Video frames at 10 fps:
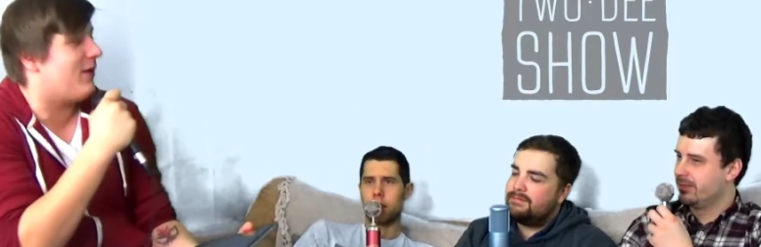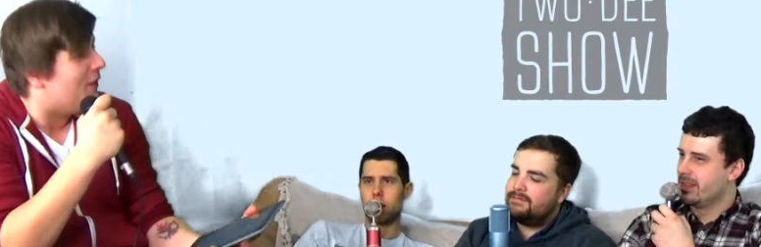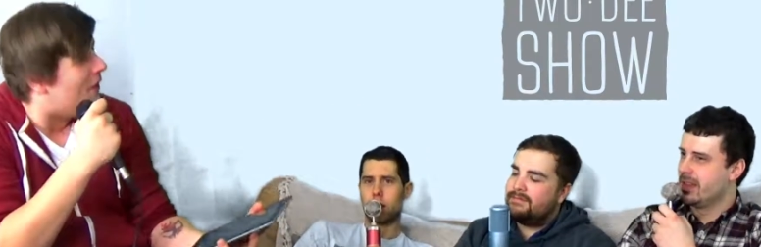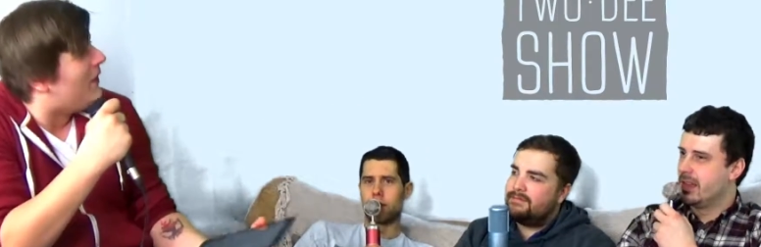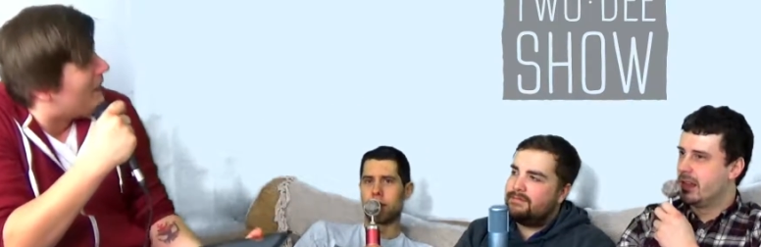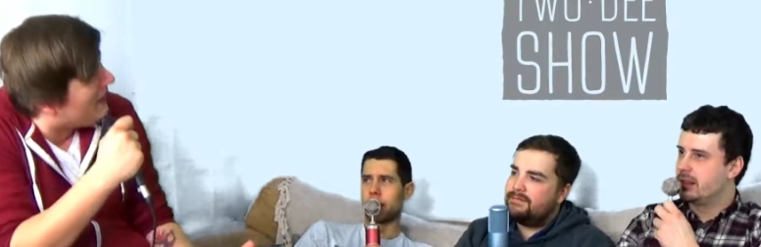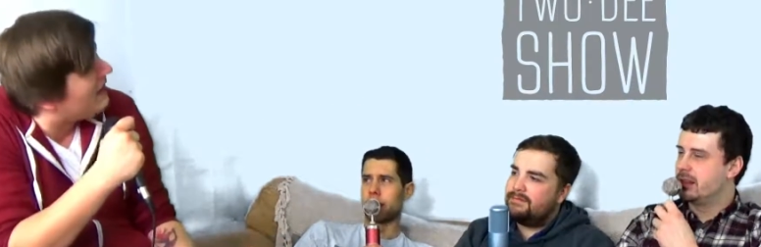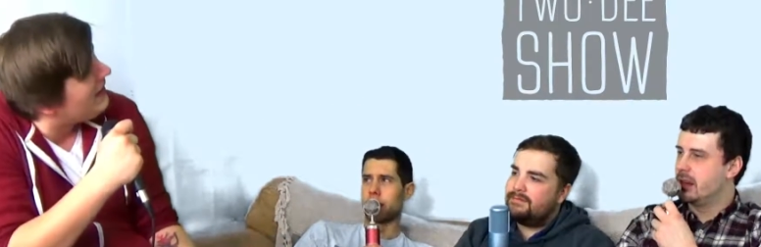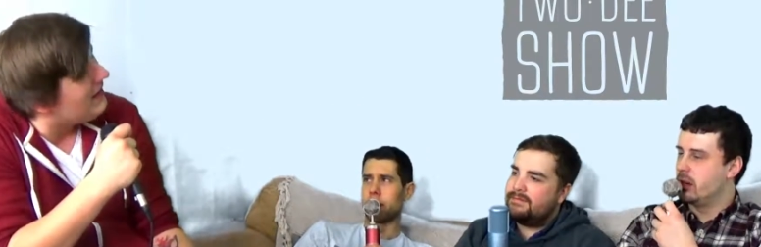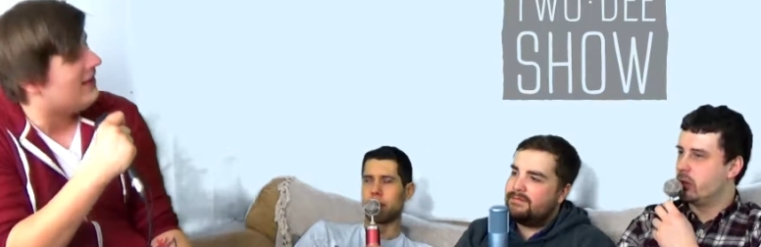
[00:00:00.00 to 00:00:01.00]

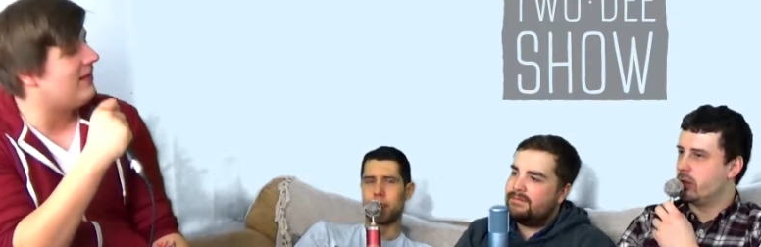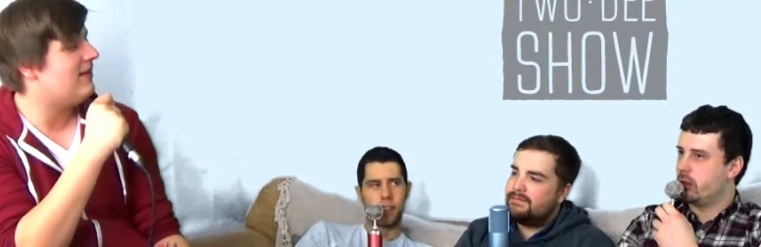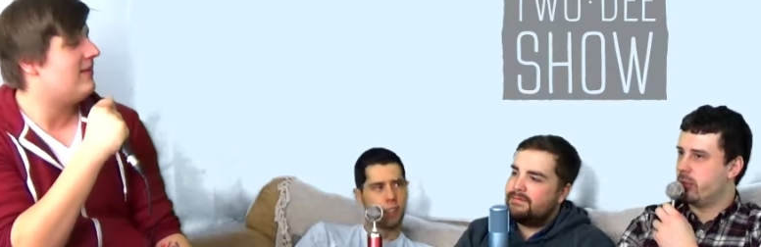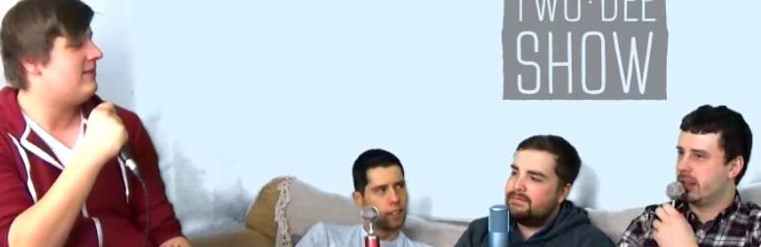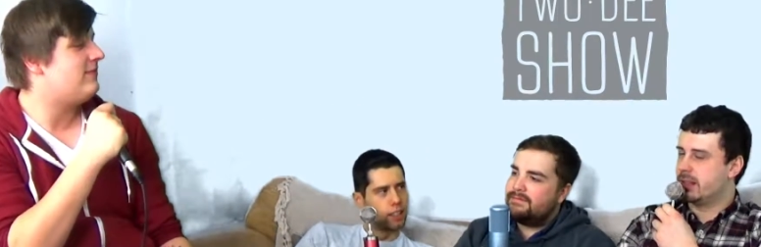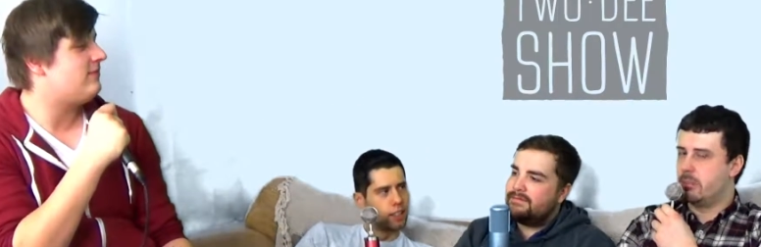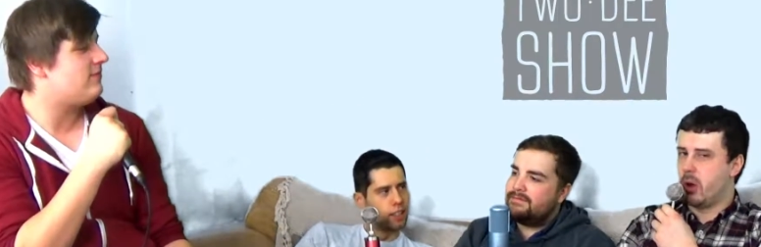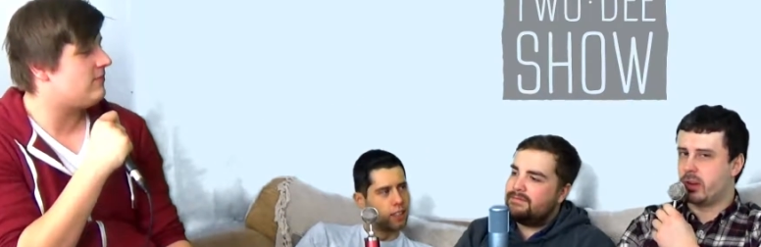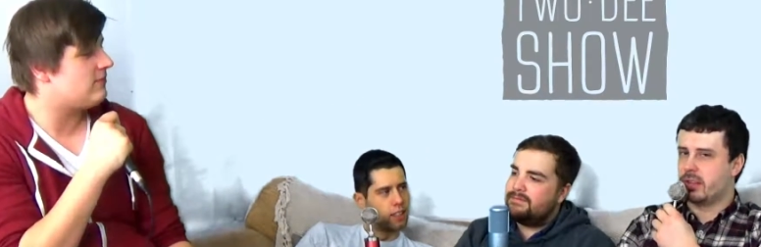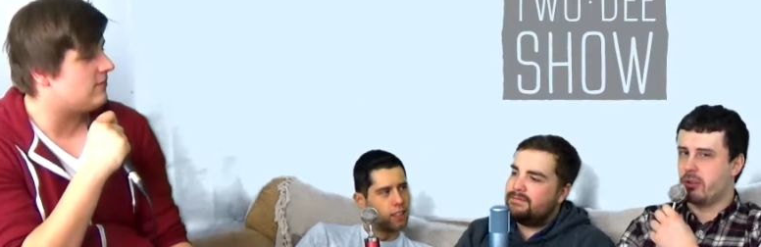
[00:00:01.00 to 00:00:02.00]
Speaker 1: the Lord of the Rings
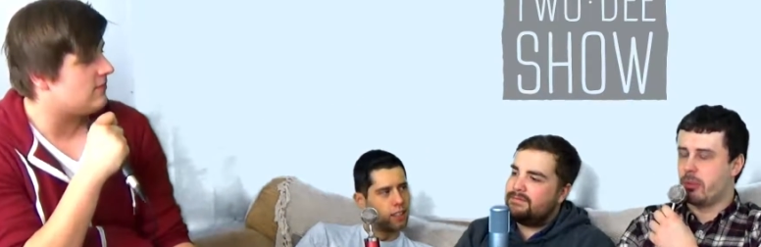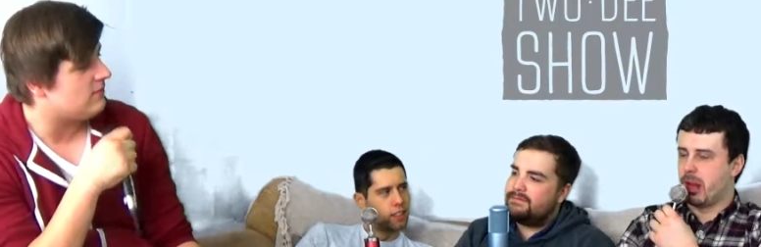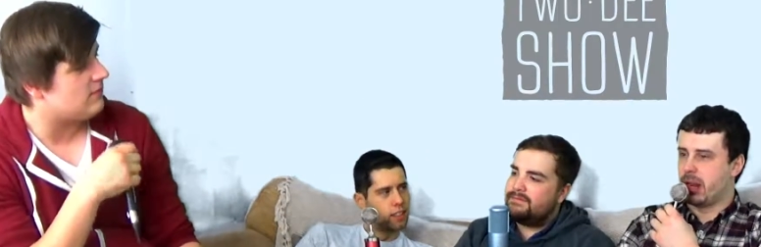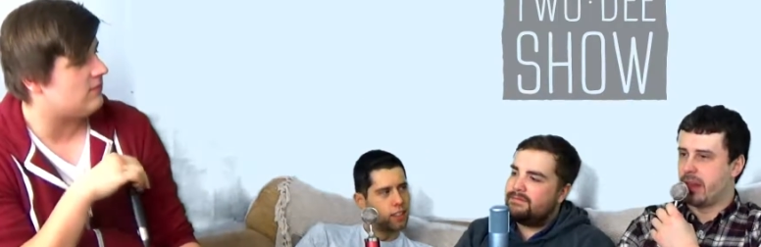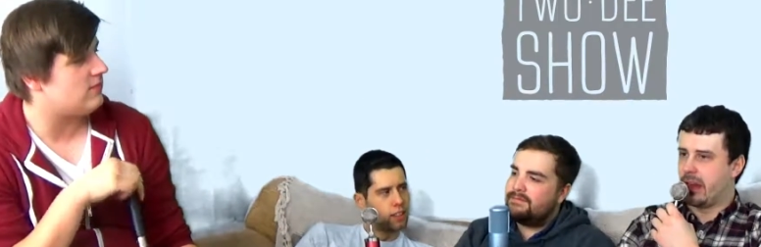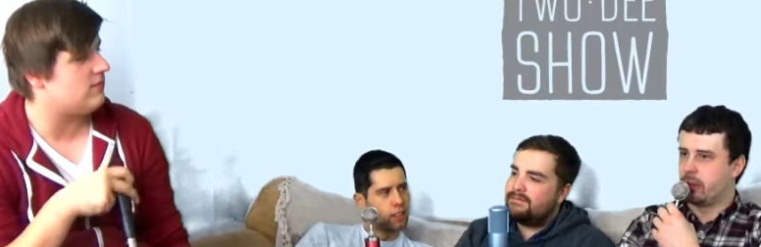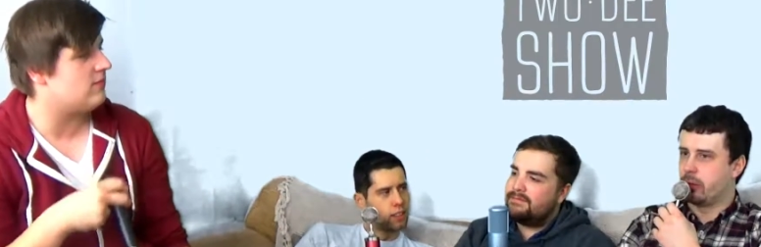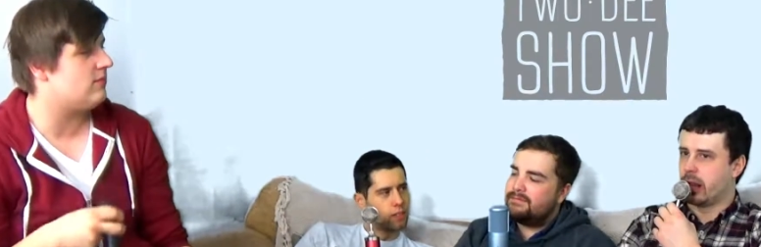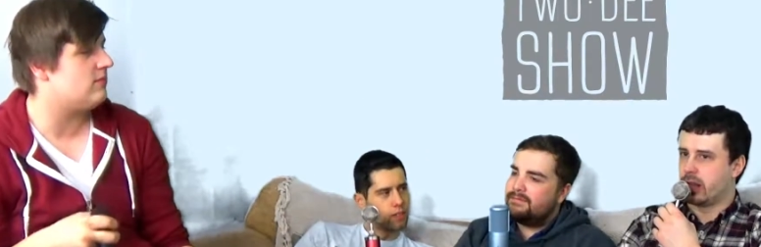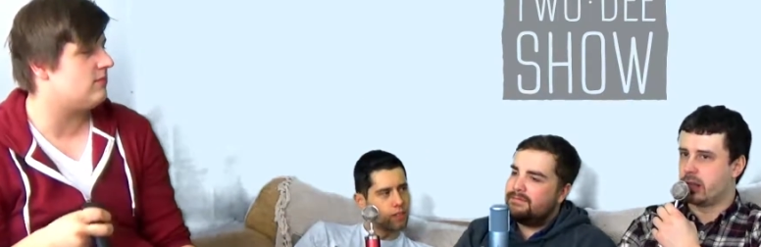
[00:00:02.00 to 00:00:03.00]
books are a bit like that though.
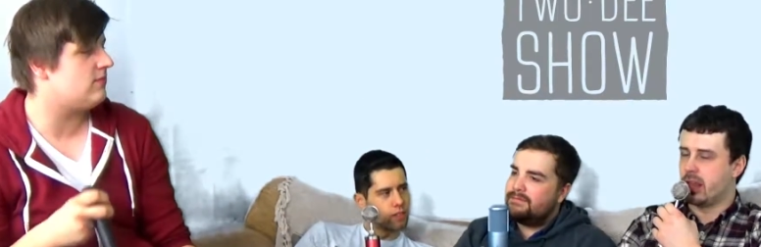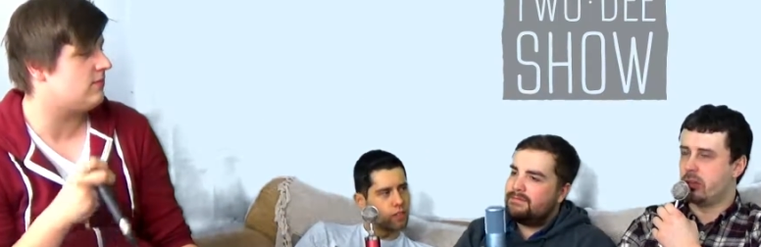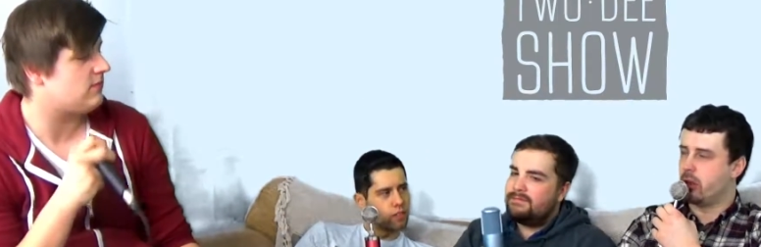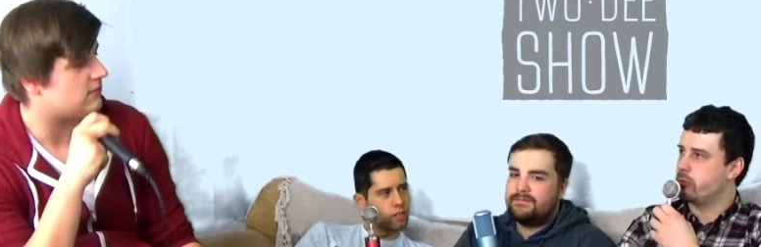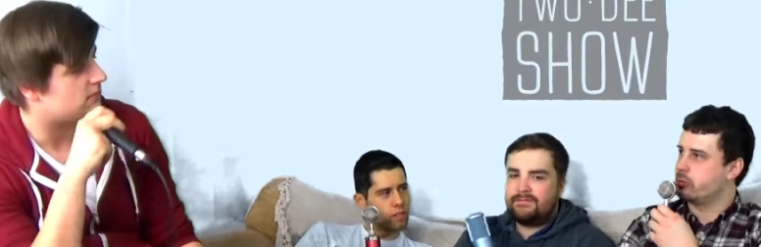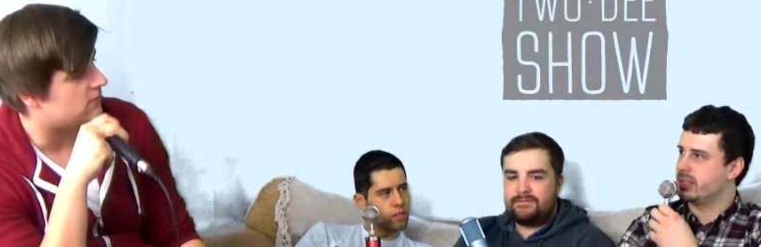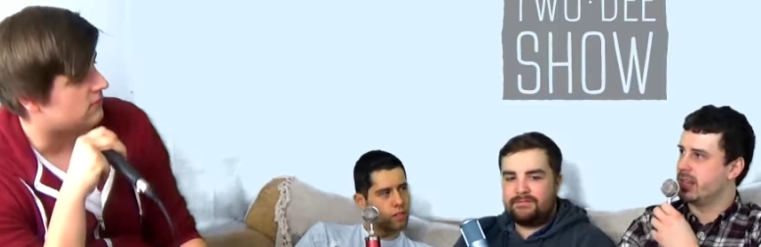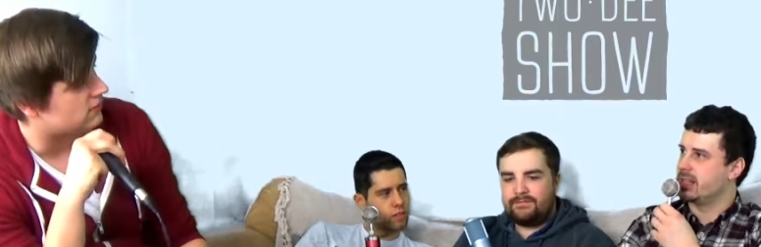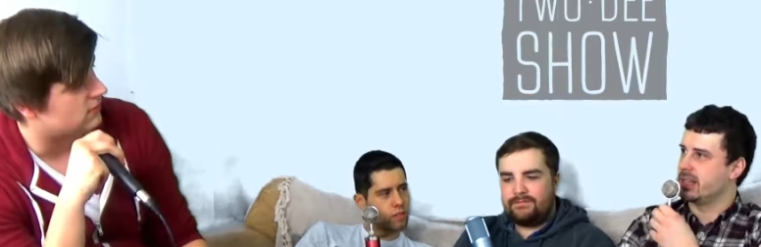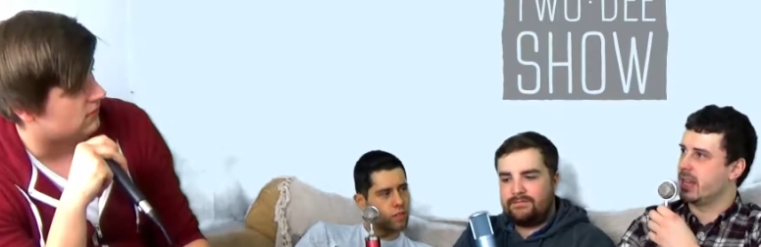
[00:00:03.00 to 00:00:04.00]
Like they'll go to a city,